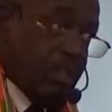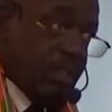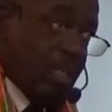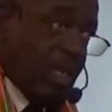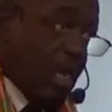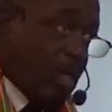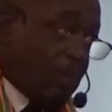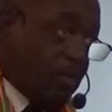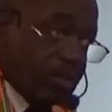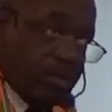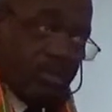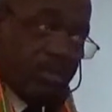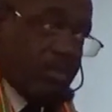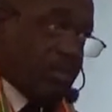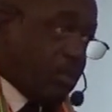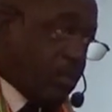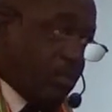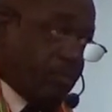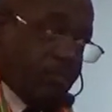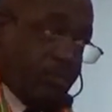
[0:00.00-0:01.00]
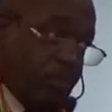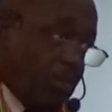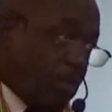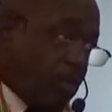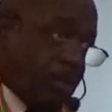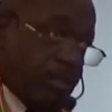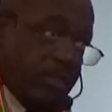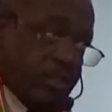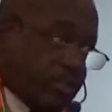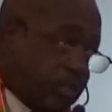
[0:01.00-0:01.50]
I was looking
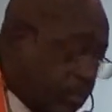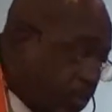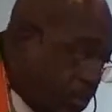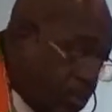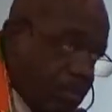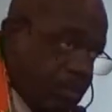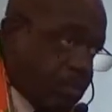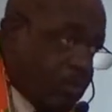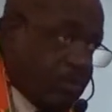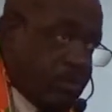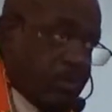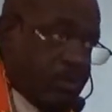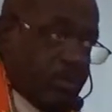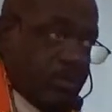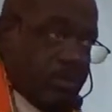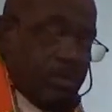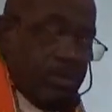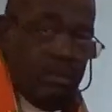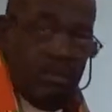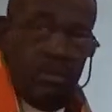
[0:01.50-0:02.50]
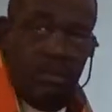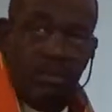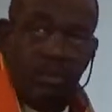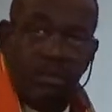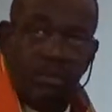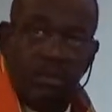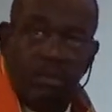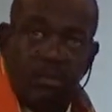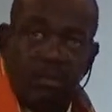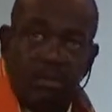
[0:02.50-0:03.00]
for an excuse
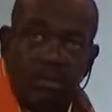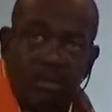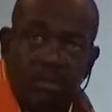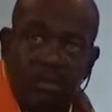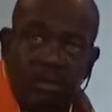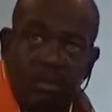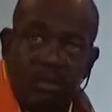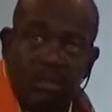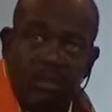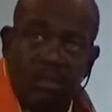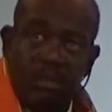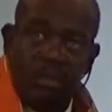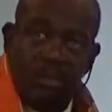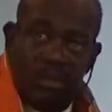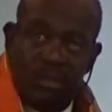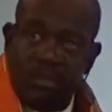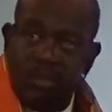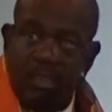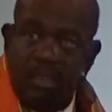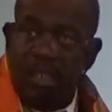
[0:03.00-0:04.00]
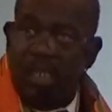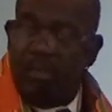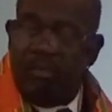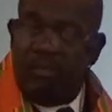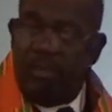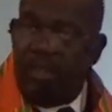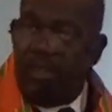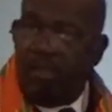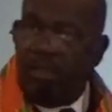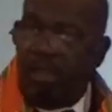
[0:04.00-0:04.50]
until I
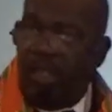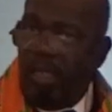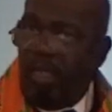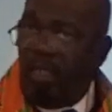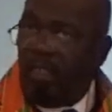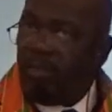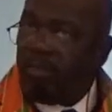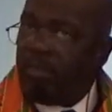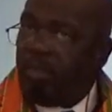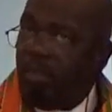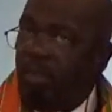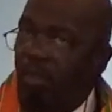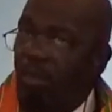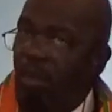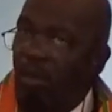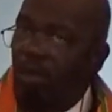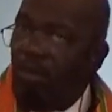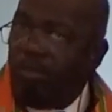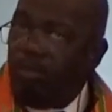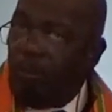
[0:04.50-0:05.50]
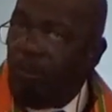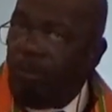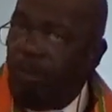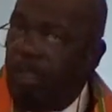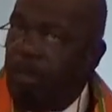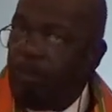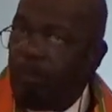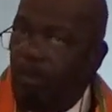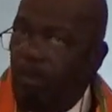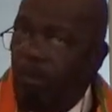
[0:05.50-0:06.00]
realized that all the
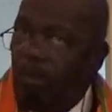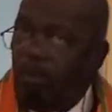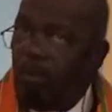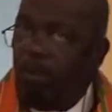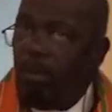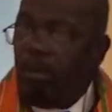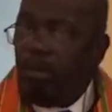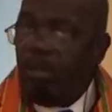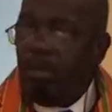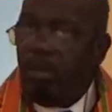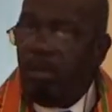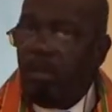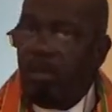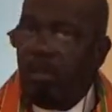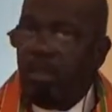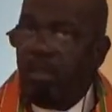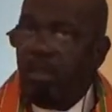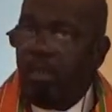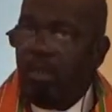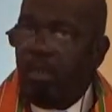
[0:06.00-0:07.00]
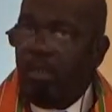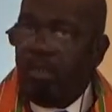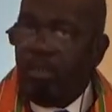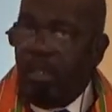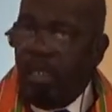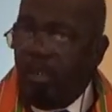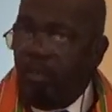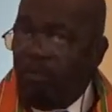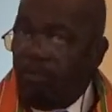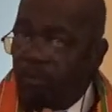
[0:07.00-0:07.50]
people
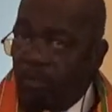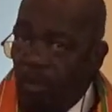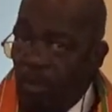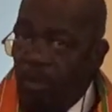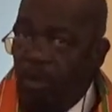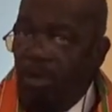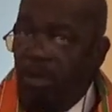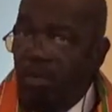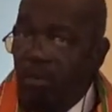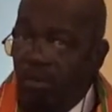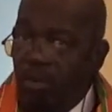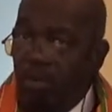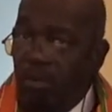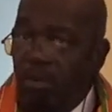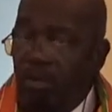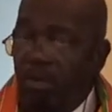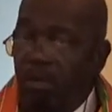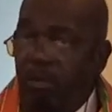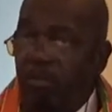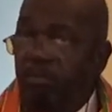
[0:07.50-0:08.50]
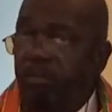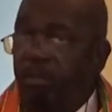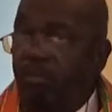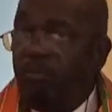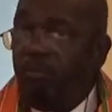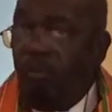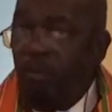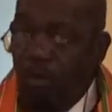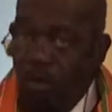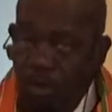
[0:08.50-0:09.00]
that have gone on
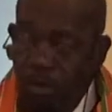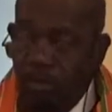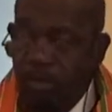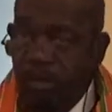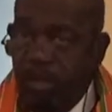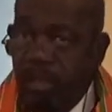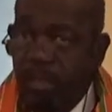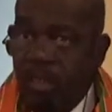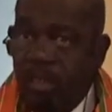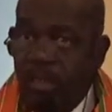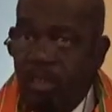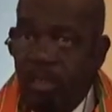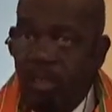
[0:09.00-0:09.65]
before me